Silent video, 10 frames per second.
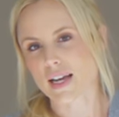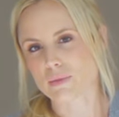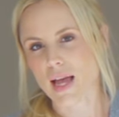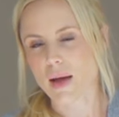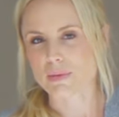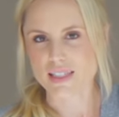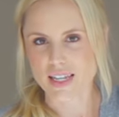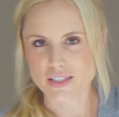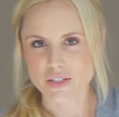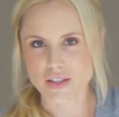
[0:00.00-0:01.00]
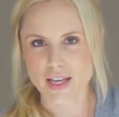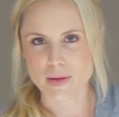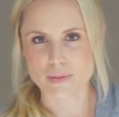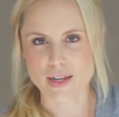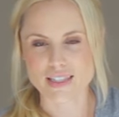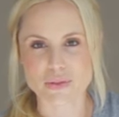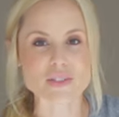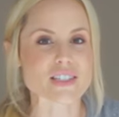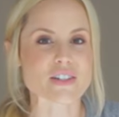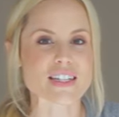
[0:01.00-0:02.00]
I'd be happy to answer them and I
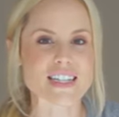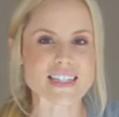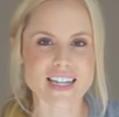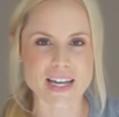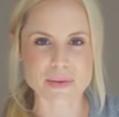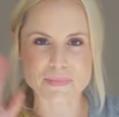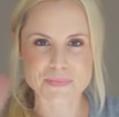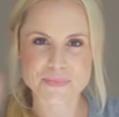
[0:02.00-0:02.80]
will see you guys next time.